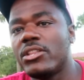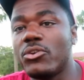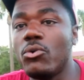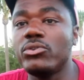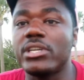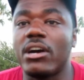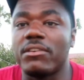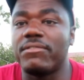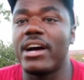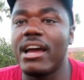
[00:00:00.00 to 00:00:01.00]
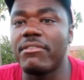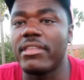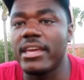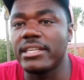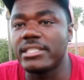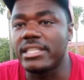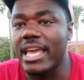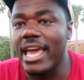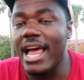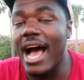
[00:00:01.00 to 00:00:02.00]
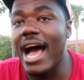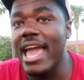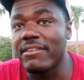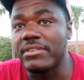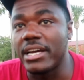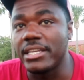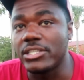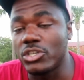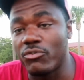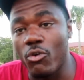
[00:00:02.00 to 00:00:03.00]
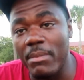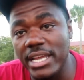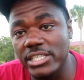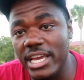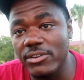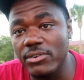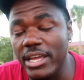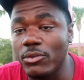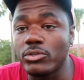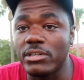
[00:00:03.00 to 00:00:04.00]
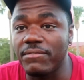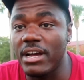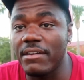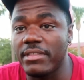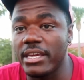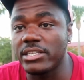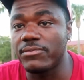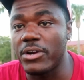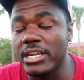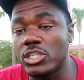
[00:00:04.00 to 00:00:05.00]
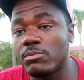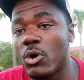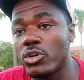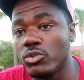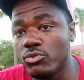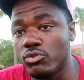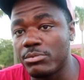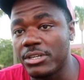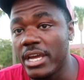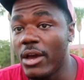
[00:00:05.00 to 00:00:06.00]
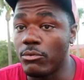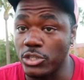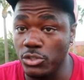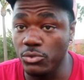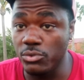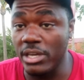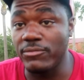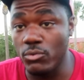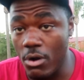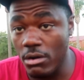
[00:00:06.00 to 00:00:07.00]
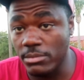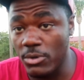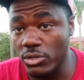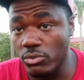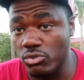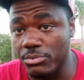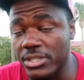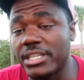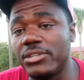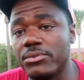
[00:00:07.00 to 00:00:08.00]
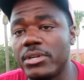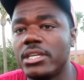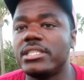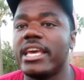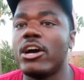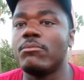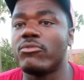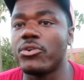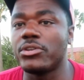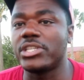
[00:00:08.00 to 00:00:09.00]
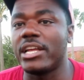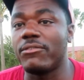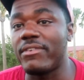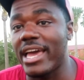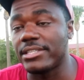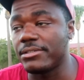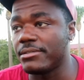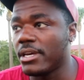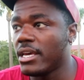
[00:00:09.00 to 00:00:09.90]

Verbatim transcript: Those are the 5 things that I have done to grow my channel, and those are the 5 things for any small YouTuber, which you, if you are a small YouTuber, could do to help grow your channel faster.